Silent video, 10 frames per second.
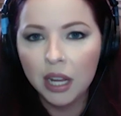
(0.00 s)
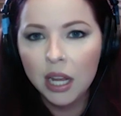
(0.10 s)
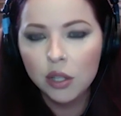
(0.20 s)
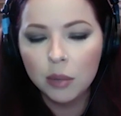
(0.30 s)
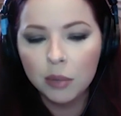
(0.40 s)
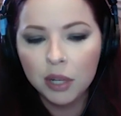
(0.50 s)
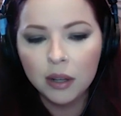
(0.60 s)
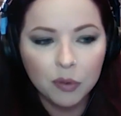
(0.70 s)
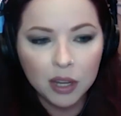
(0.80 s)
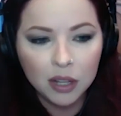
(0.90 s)
So I'm going
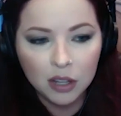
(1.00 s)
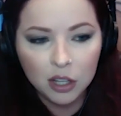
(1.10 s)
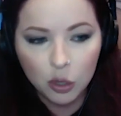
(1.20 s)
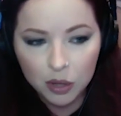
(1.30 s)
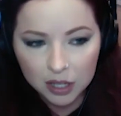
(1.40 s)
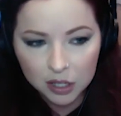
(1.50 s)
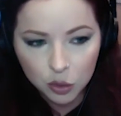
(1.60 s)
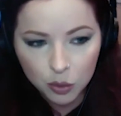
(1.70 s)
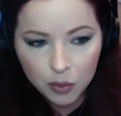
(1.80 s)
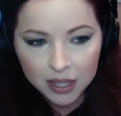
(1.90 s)
to, in, you know, in these
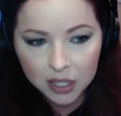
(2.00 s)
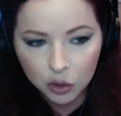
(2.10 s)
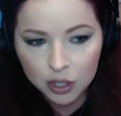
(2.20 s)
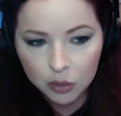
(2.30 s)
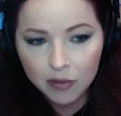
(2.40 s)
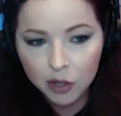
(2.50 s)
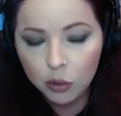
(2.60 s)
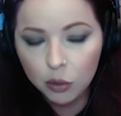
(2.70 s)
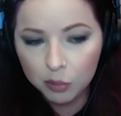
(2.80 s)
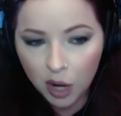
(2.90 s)
three ways to increase
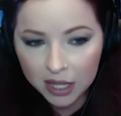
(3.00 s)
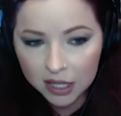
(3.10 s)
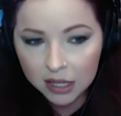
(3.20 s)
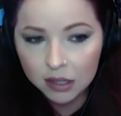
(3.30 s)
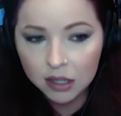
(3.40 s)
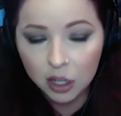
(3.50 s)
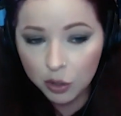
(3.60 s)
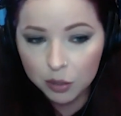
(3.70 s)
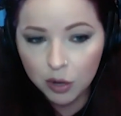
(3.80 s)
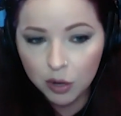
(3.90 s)
revenue, prices,
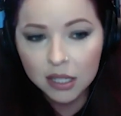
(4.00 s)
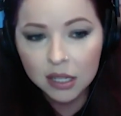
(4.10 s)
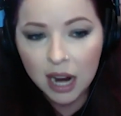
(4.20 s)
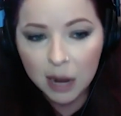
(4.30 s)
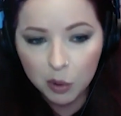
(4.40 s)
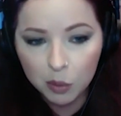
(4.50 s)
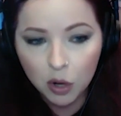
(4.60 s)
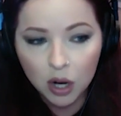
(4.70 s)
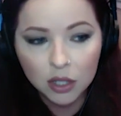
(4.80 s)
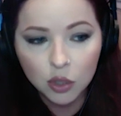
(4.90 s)
increase prices, add more
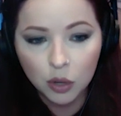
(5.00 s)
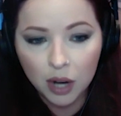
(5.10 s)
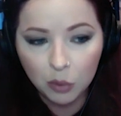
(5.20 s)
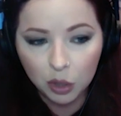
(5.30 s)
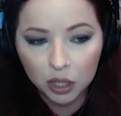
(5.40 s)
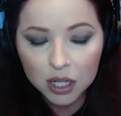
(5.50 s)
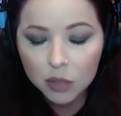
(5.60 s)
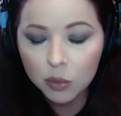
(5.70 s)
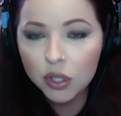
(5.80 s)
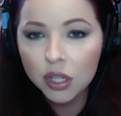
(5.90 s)
product, or add more
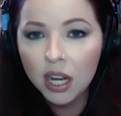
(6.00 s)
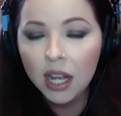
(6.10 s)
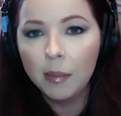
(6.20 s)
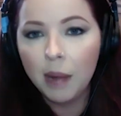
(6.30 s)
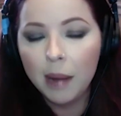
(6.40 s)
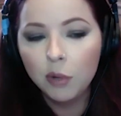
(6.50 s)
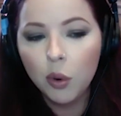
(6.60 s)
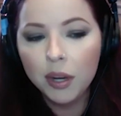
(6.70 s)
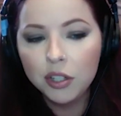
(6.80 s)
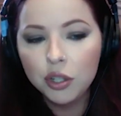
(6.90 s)
customers, I'm
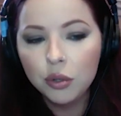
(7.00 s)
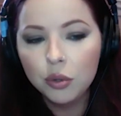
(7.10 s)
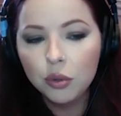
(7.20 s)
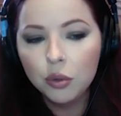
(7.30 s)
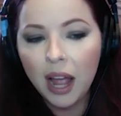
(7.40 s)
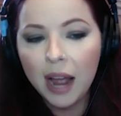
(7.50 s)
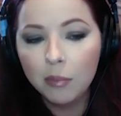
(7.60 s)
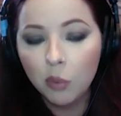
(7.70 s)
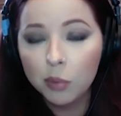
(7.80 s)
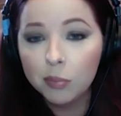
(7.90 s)
going to add
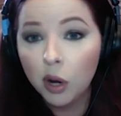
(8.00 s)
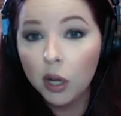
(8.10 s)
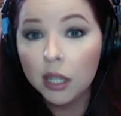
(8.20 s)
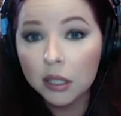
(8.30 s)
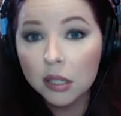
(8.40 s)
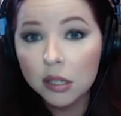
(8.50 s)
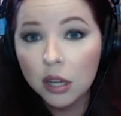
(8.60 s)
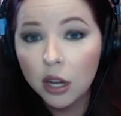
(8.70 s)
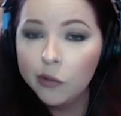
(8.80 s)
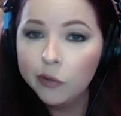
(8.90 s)
more products
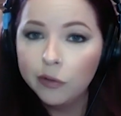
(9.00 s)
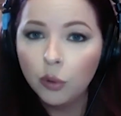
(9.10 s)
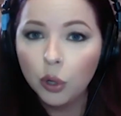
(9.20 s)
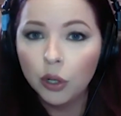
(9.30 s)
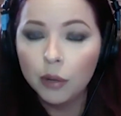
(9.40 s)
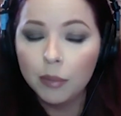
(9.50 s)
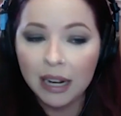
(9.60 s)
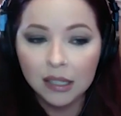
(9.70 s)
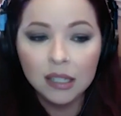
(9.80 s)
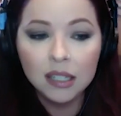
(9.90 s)
for my
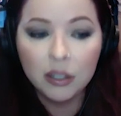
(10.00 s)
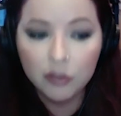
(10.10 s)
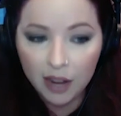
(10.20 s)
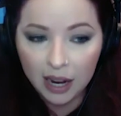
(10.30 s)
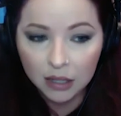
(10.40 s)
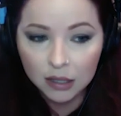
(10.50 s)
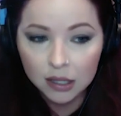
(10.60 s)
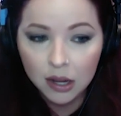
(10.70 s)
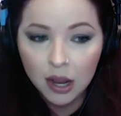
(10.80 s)
existing fans,